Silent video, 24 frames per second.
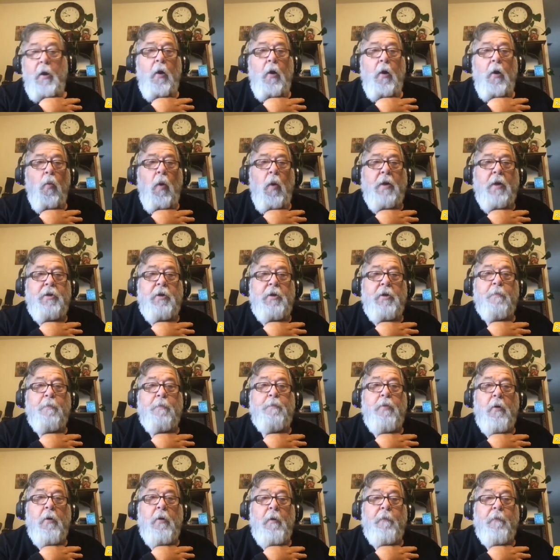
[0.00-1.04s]
What's your
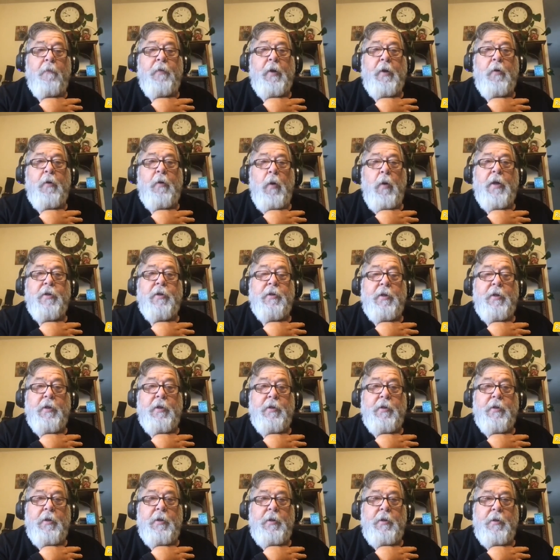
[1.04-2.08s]
perfect race
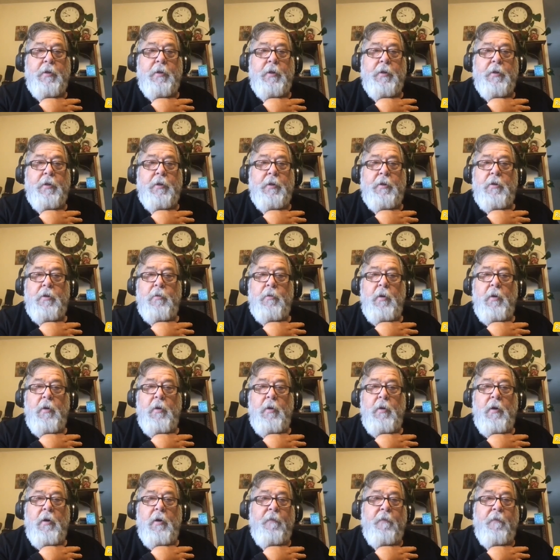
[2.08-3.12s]
distance? Is it
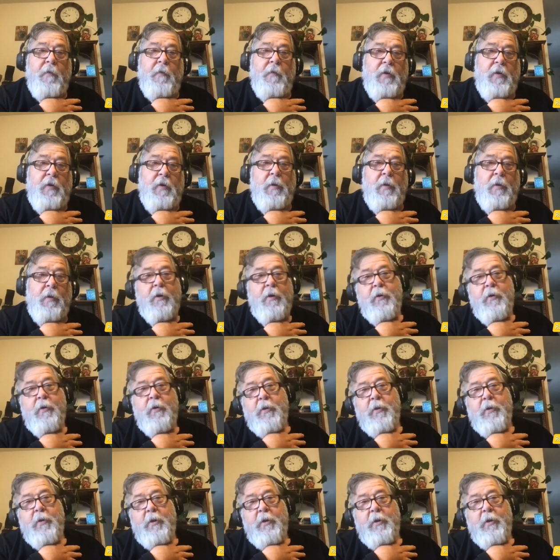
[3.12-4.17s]
250 meters?
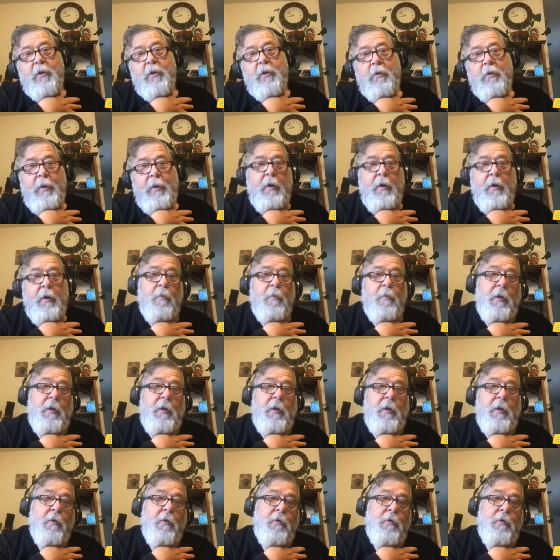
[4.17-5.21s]
Is it 300
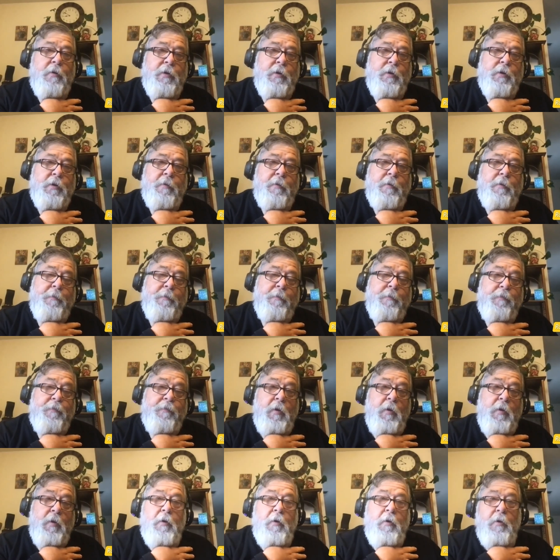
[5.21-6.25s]
meters? Is it
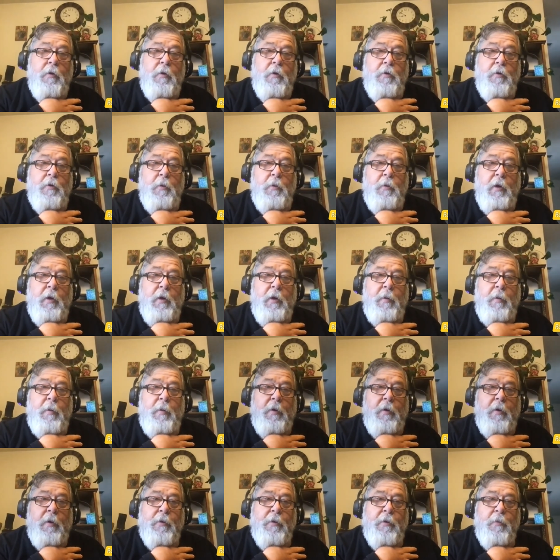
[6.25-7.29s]
200
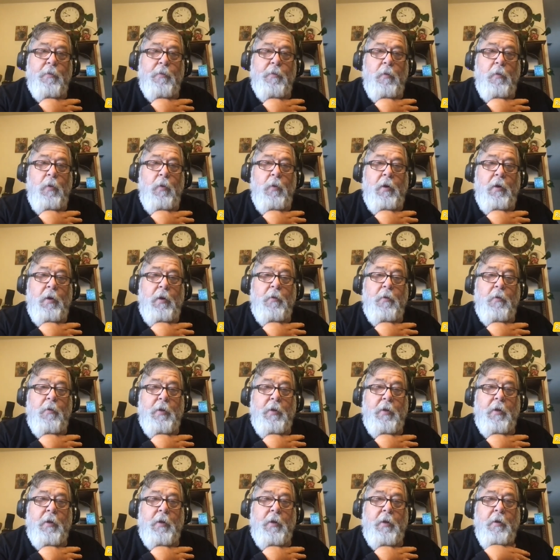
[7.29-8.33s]
meters? Where do you
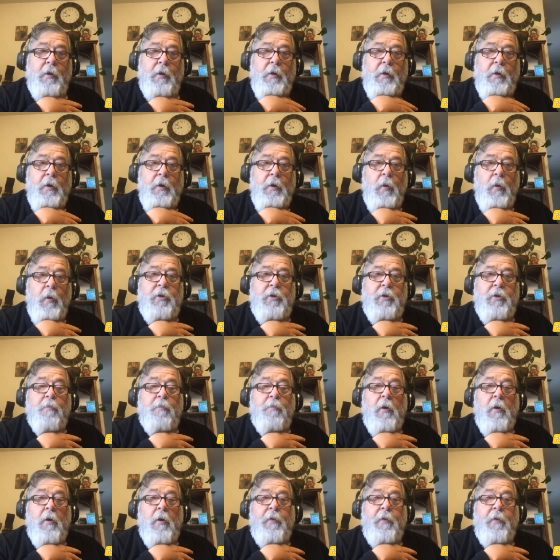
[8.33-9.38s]
think, what's your
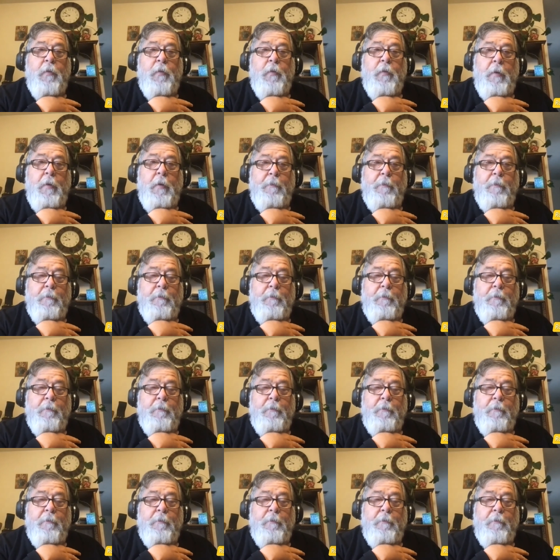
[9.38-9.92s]
perfect one?